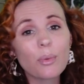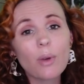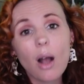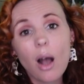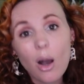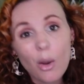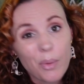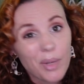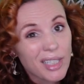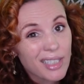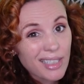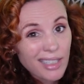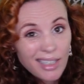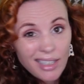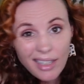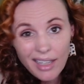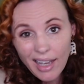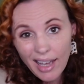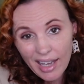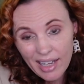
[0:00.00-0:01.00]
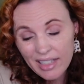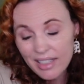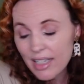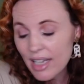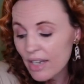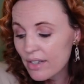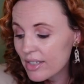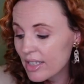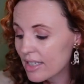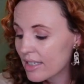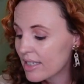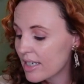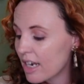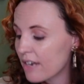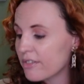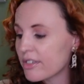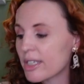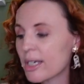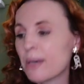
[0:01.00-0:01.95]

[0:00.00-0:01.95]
We're always needing hand towels and stuff.